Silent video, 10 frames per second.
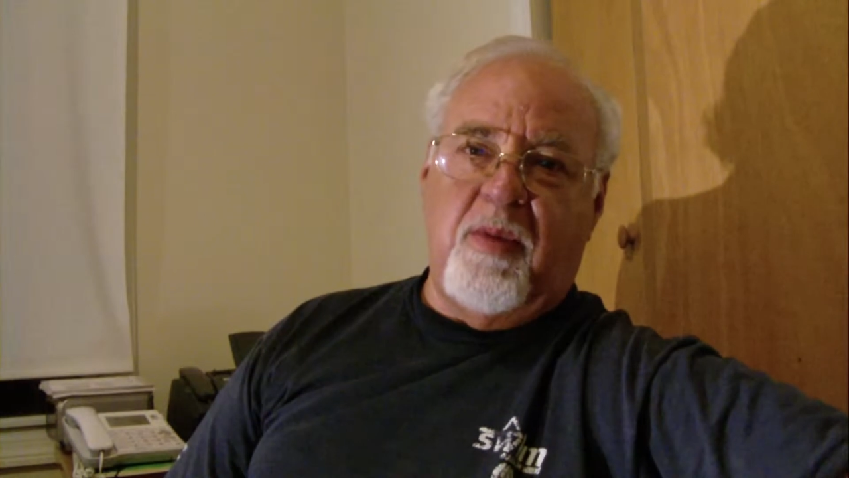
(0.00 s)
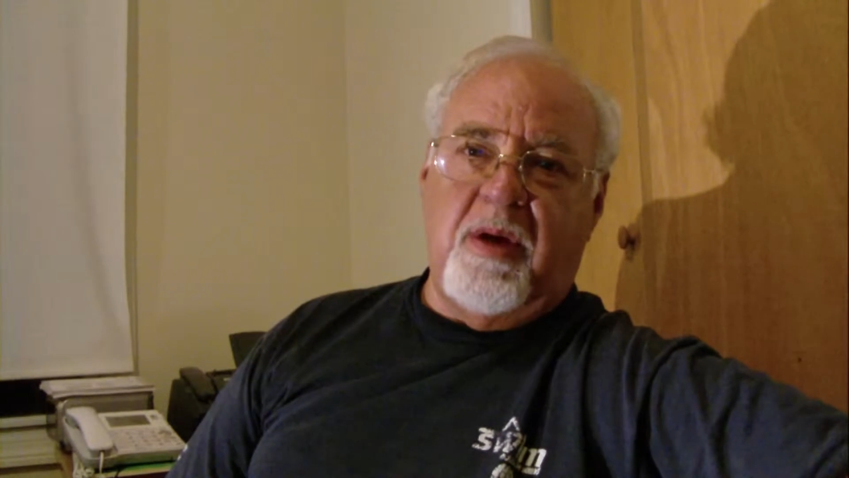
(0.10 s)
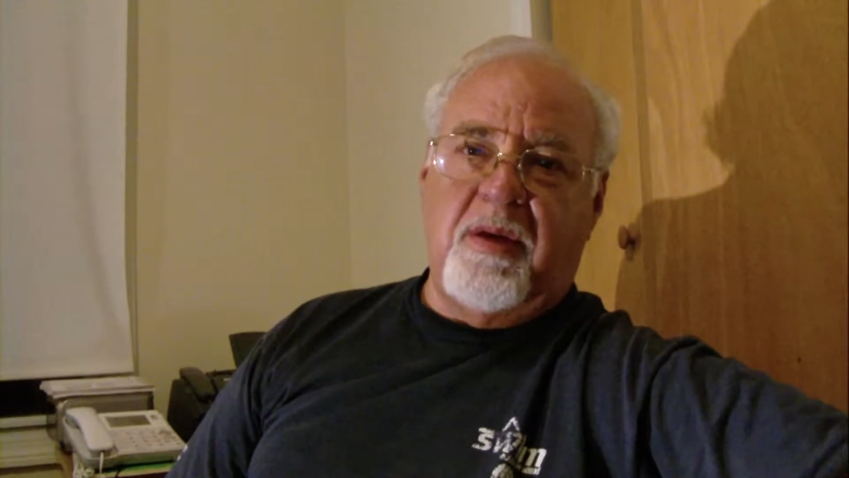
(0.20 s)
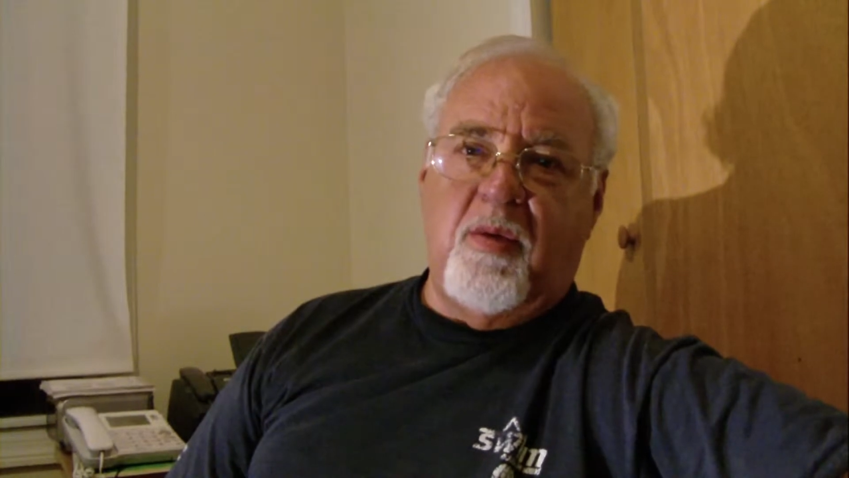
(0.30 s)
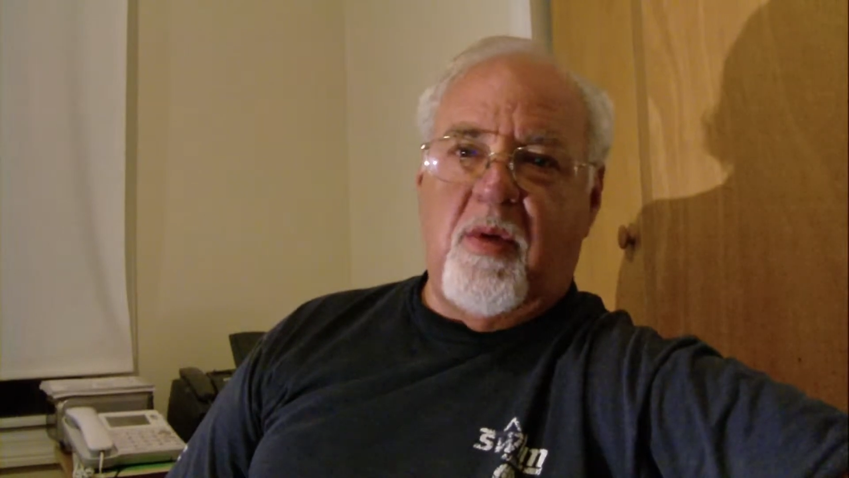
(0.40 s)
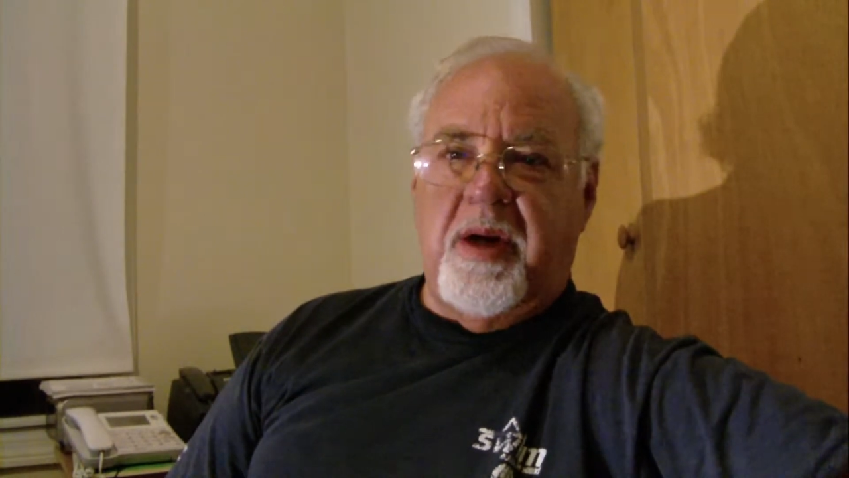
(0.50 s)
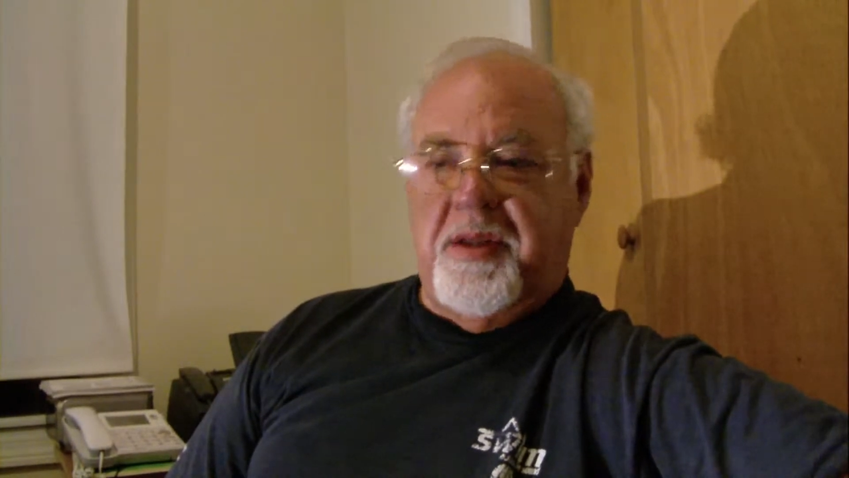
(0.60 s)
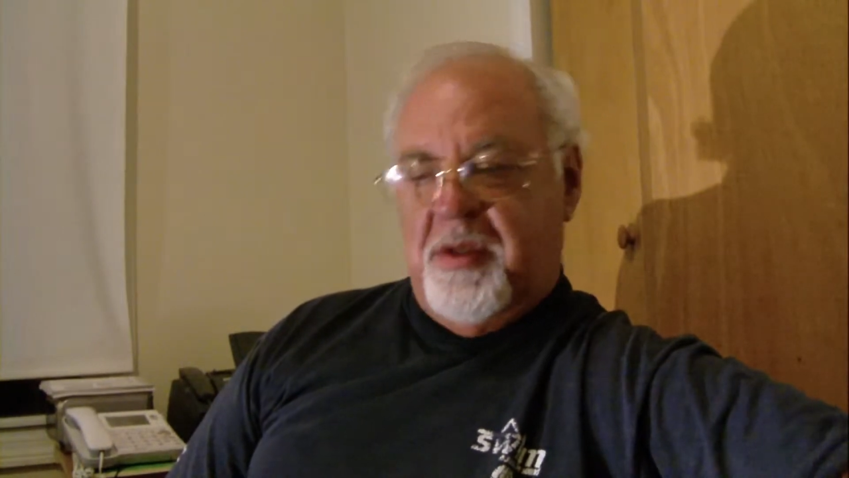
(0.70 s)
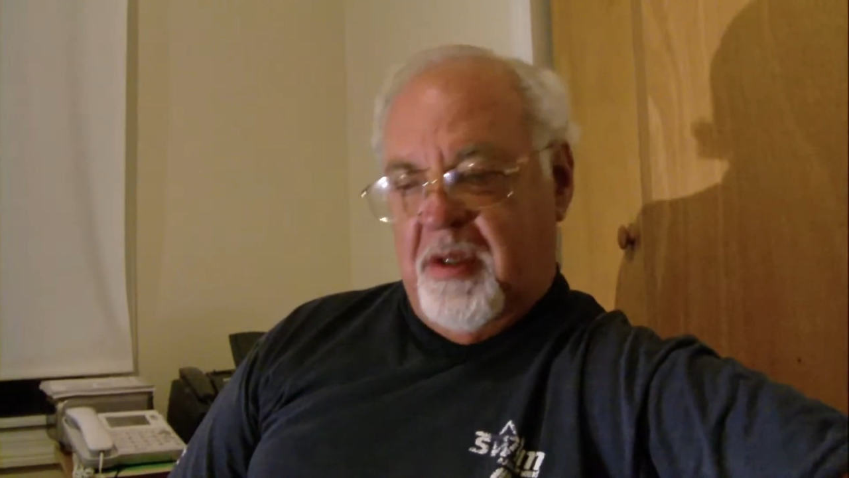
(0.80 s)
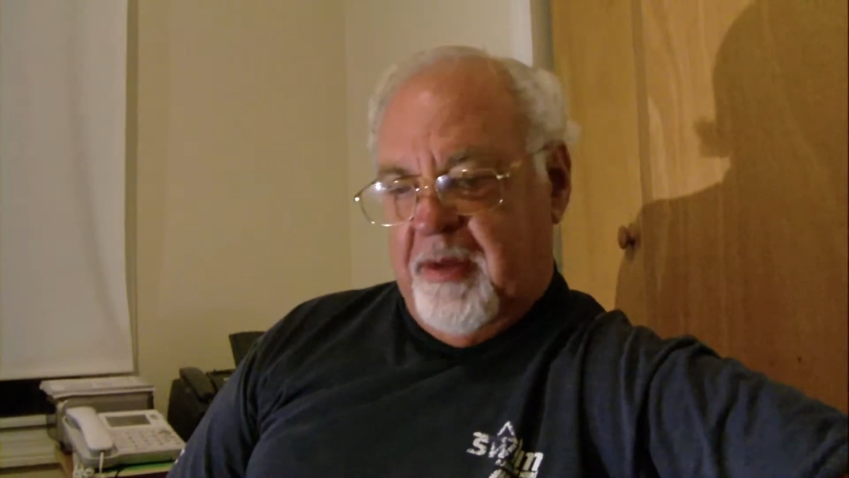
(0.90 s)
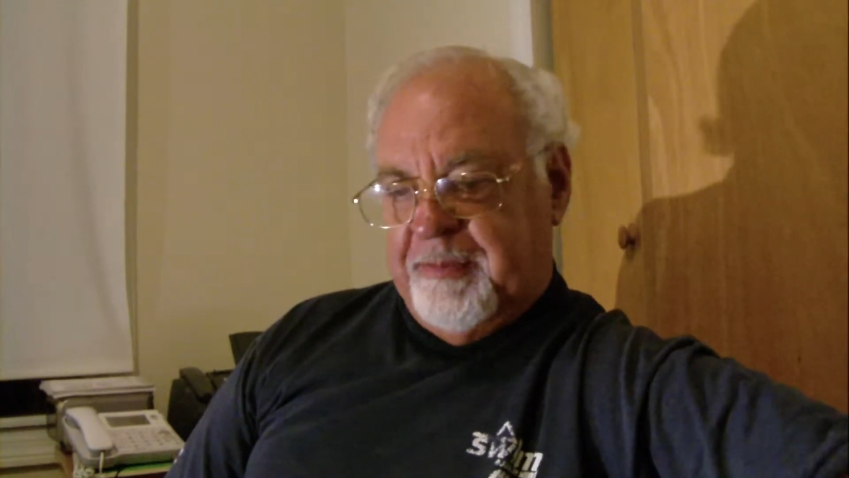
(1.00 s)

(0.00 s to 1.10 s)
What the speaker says: well that whites,